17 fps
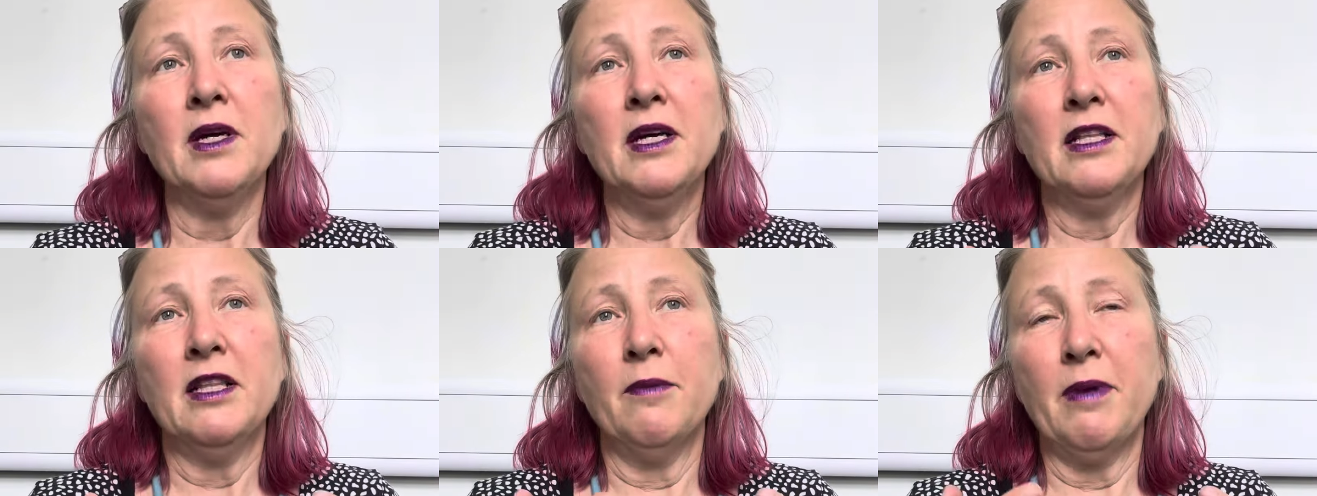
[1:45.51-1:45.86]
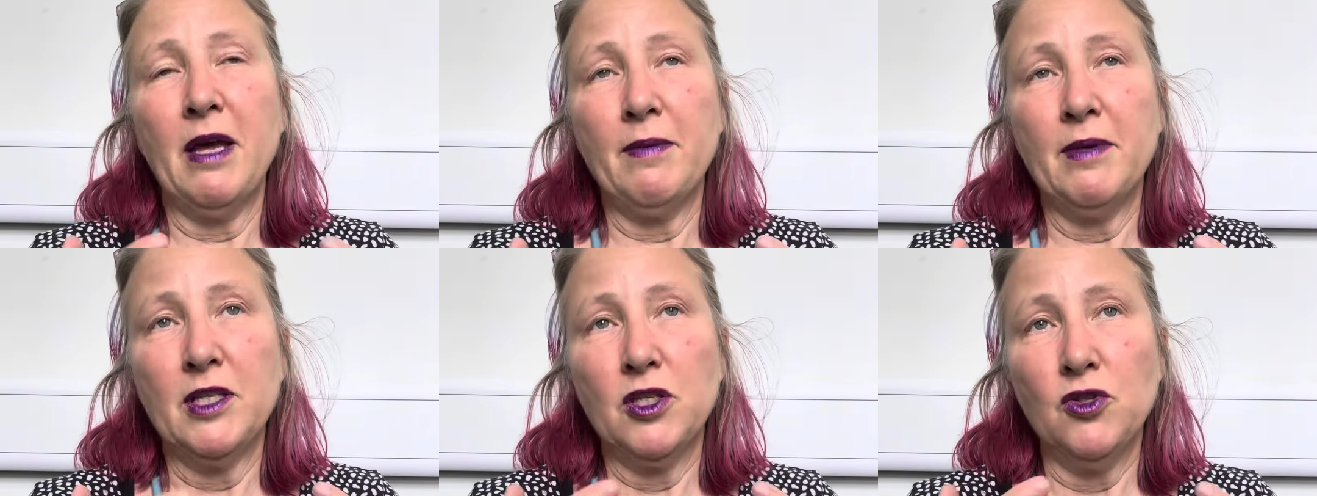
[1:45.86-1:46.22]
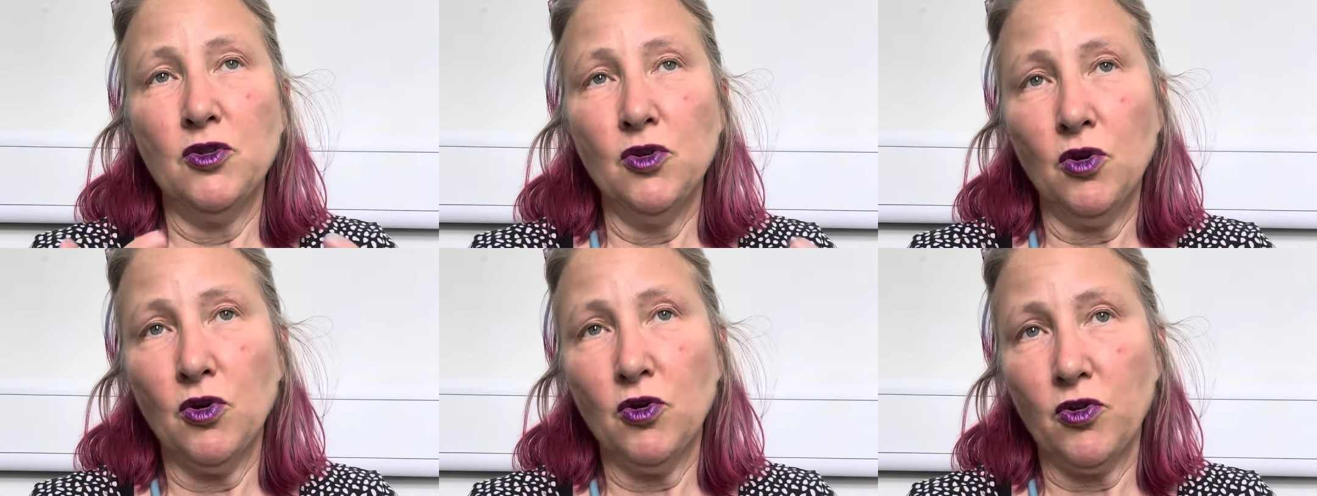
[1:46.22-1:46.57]
the baby's
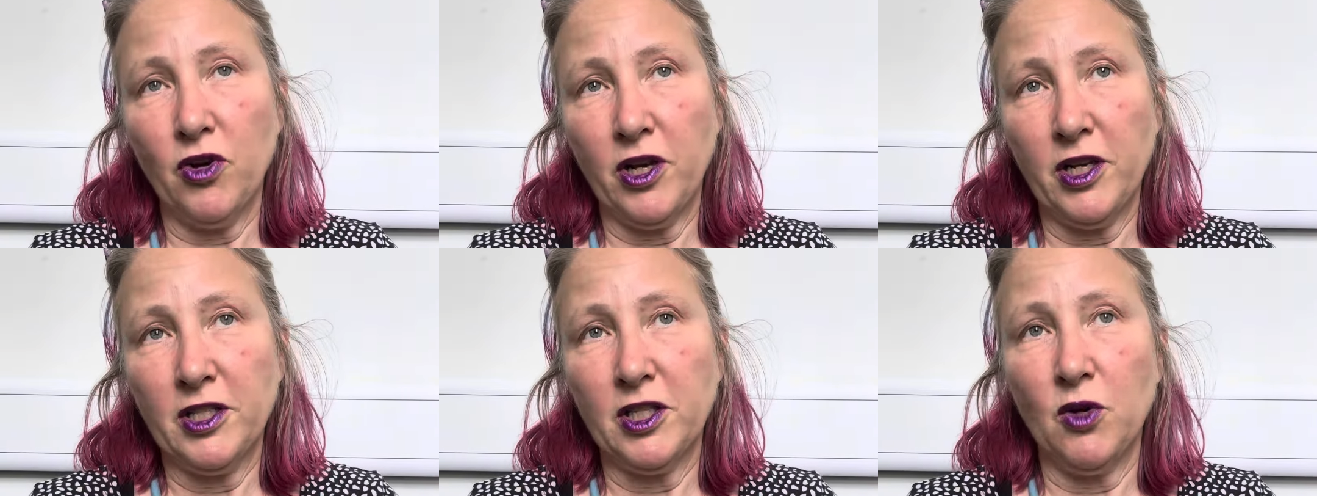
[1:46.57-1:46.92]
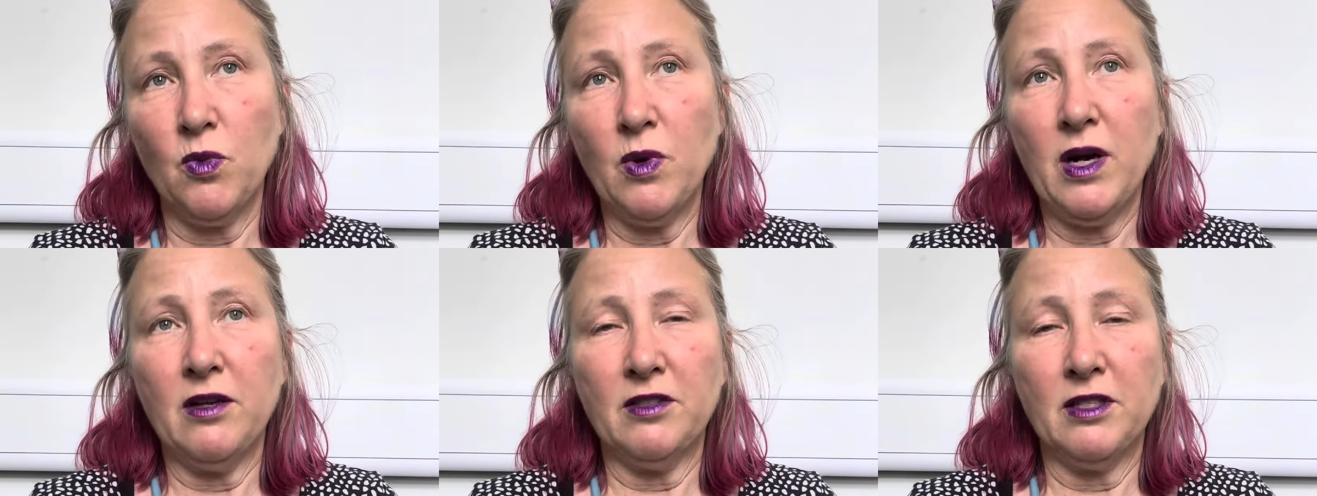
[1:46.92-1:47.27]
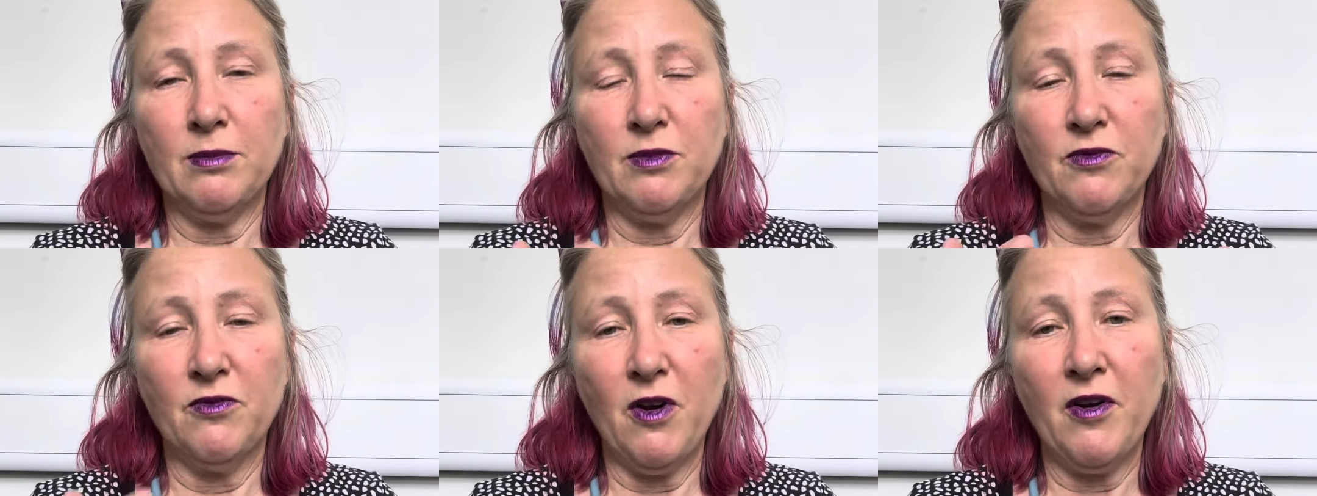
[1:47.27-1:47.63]
not growing so well,
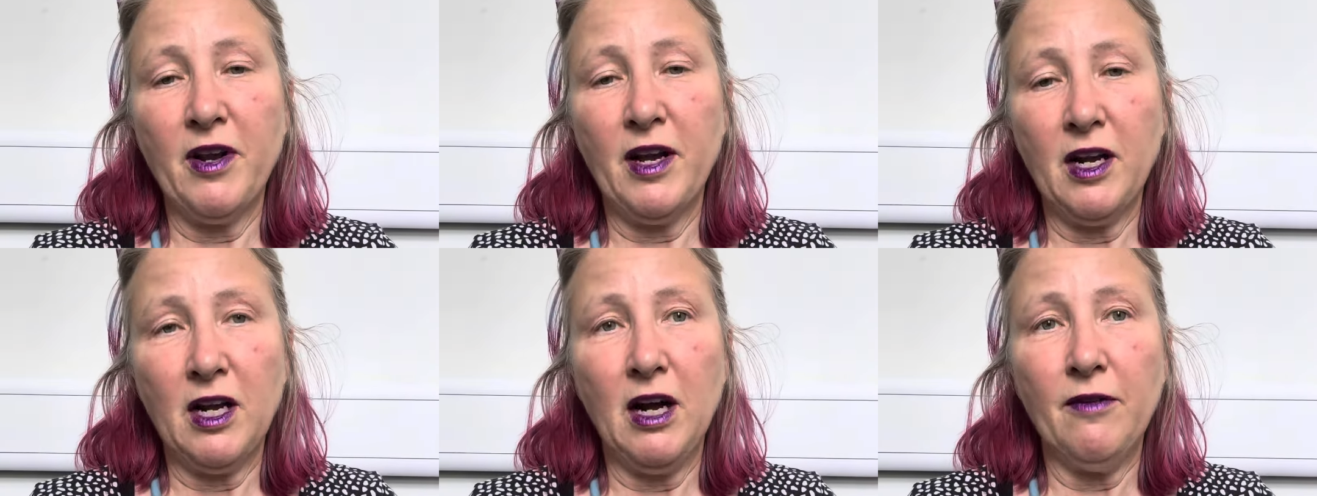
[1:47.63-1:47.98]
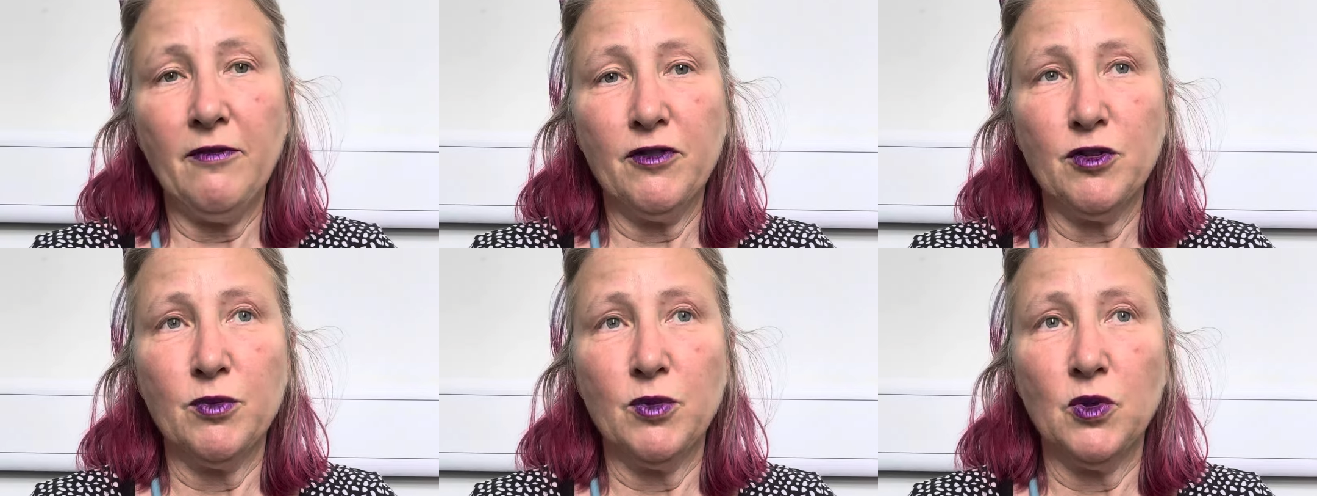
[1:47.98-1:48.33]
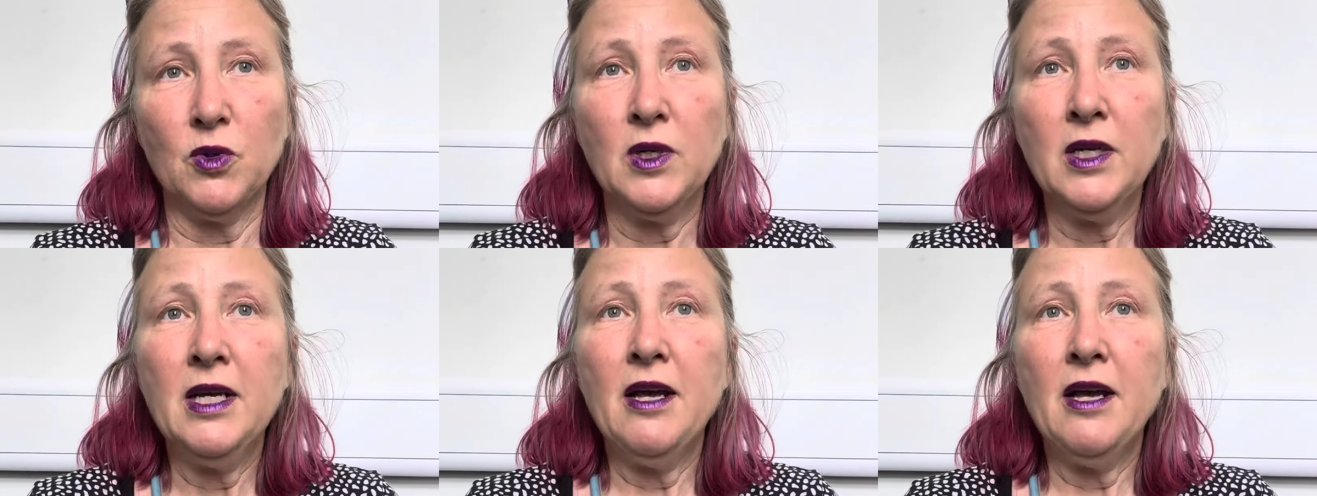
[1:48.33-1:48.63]
seems very uncomfortable,